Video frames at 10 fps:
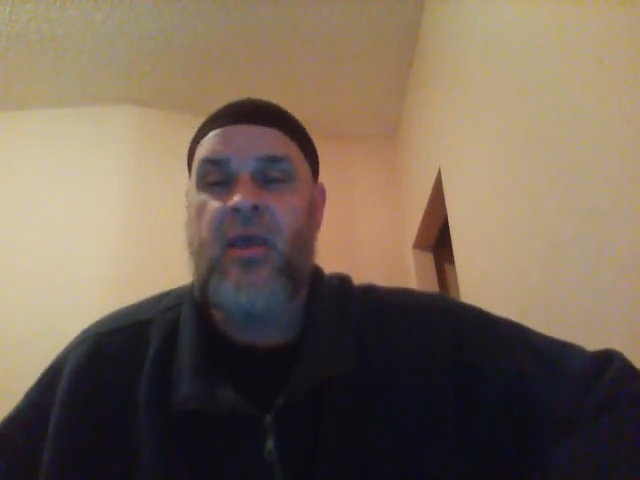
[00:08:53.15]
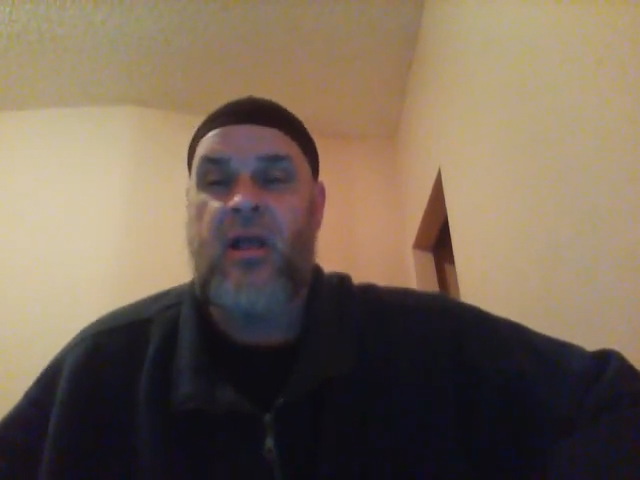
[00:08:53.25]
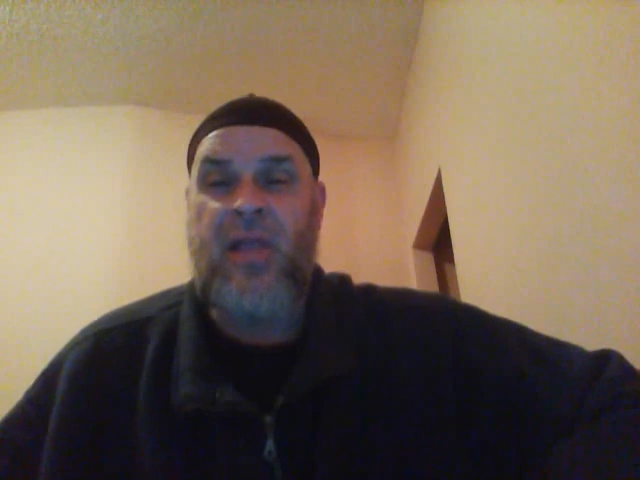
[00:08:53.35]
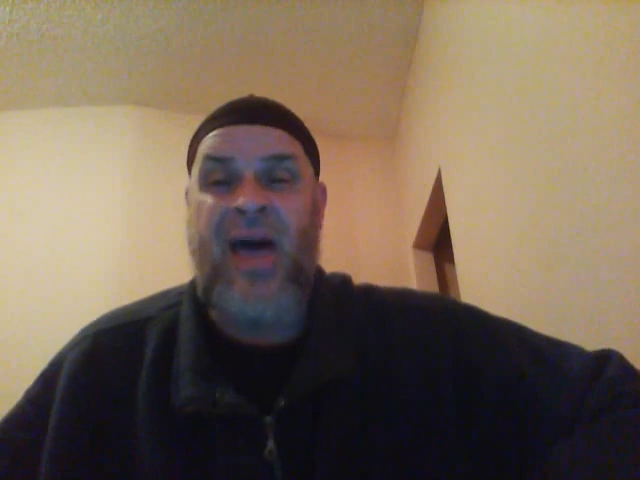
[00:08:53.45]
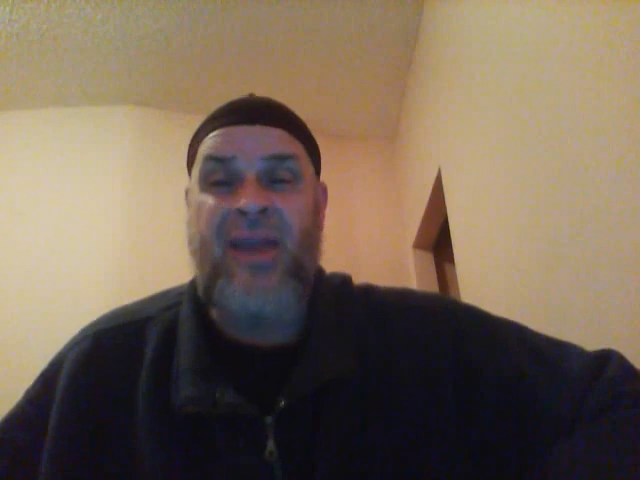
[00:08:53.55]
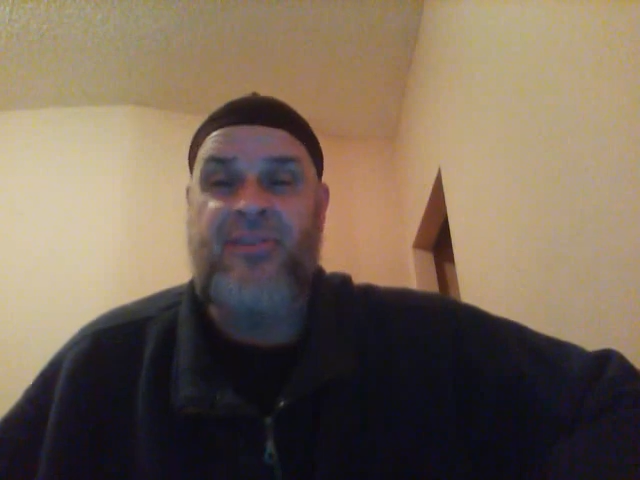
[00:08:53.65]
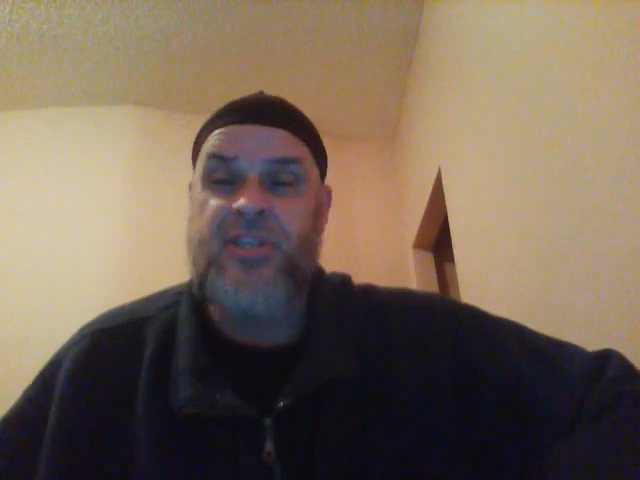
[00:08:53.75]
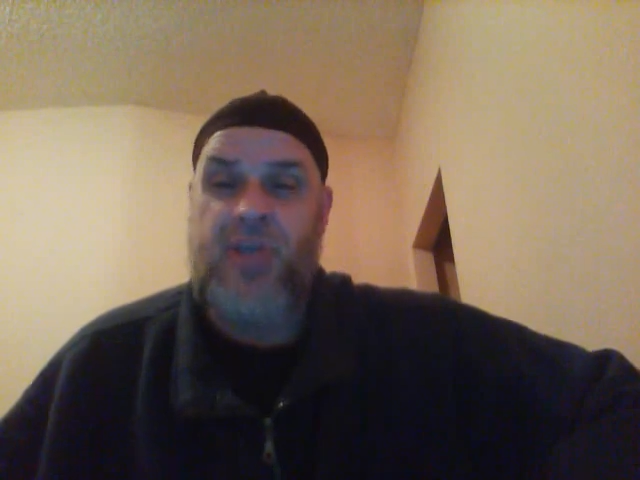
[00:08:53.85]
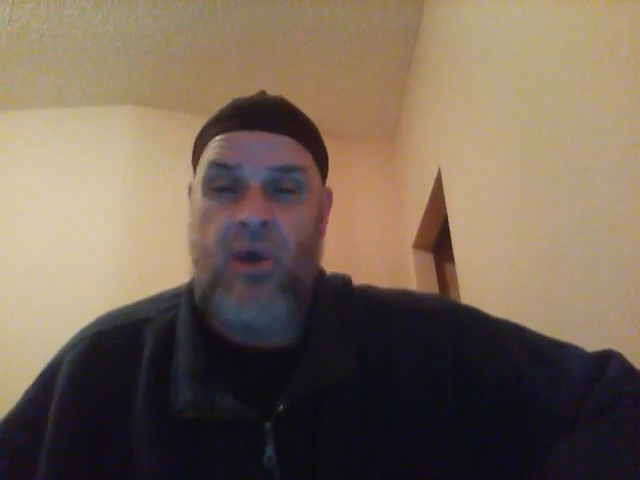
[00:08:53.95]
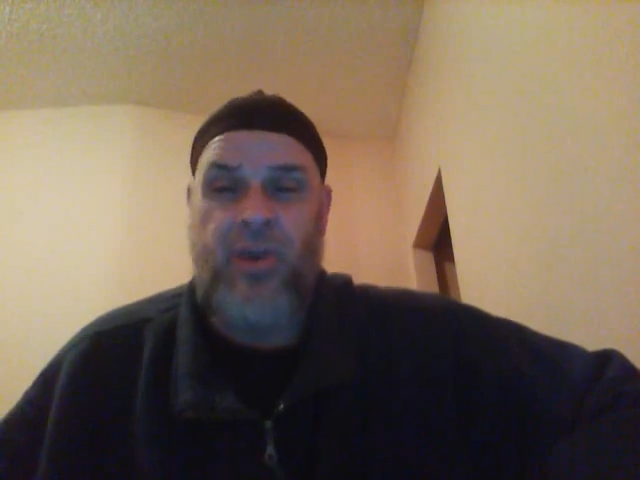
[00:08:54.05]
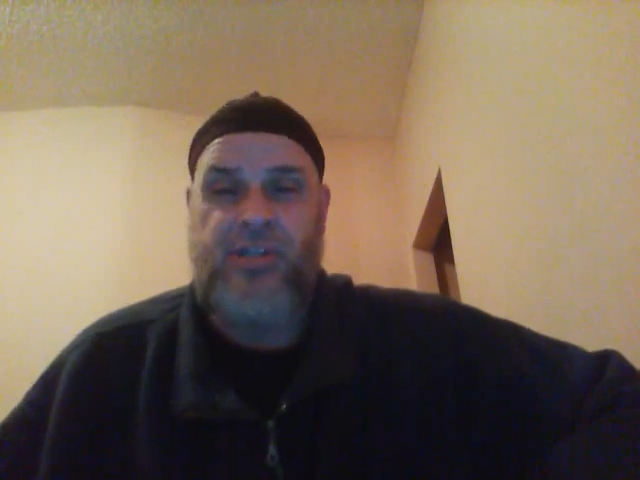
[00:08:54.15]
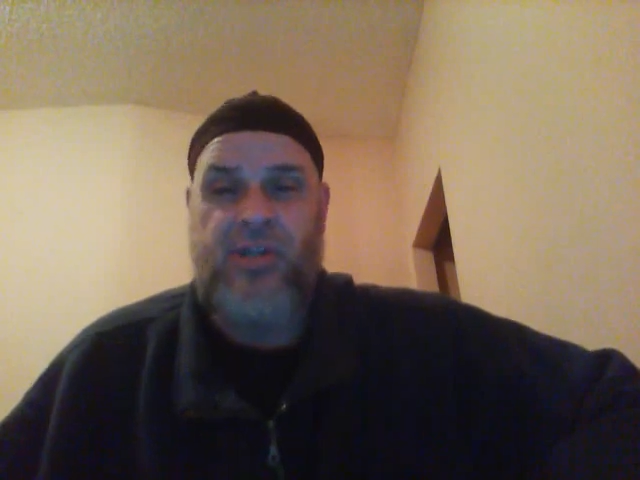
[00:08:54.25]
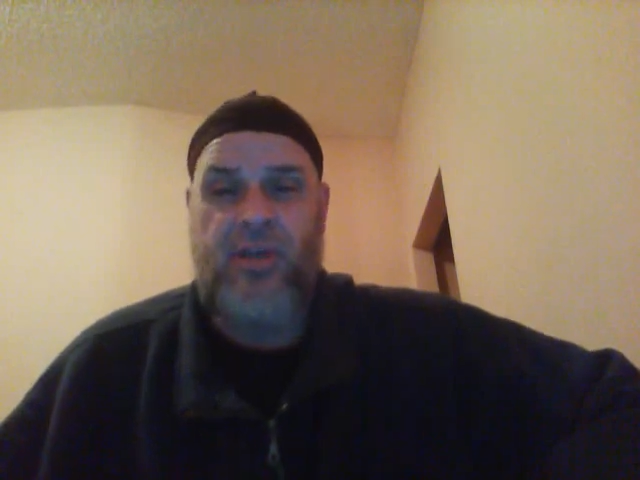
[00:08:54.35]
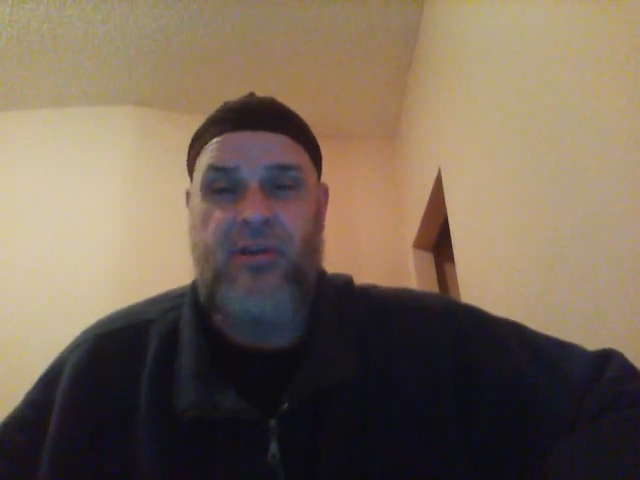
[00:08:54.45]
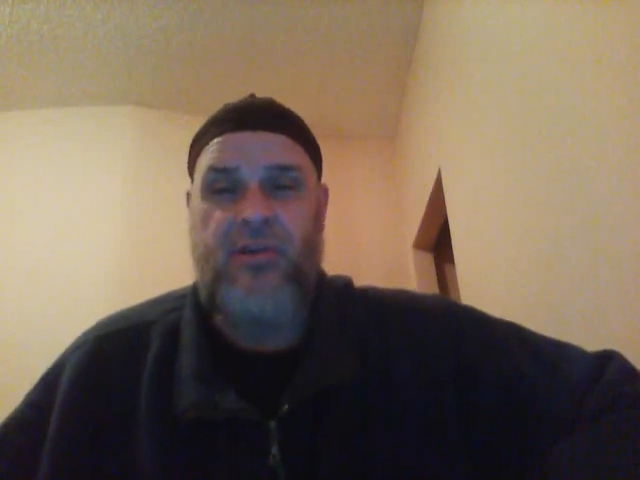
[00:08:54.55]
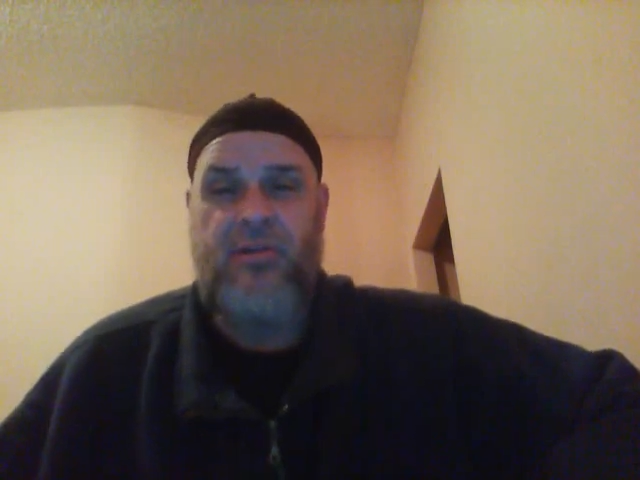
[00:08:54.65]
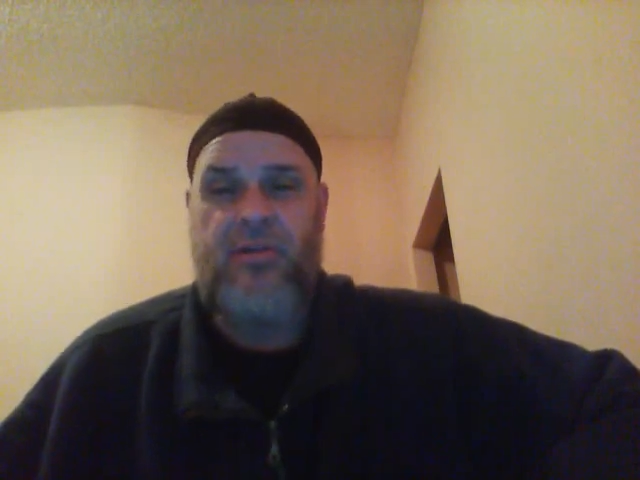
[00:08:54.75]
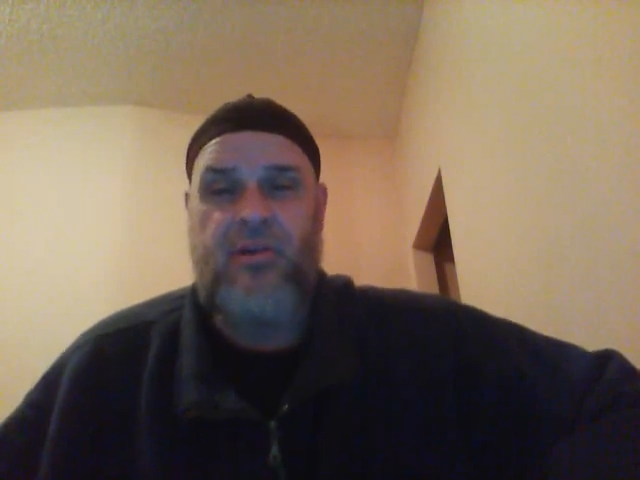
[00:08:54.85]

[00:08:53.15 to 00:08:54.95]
a lot of us know each other.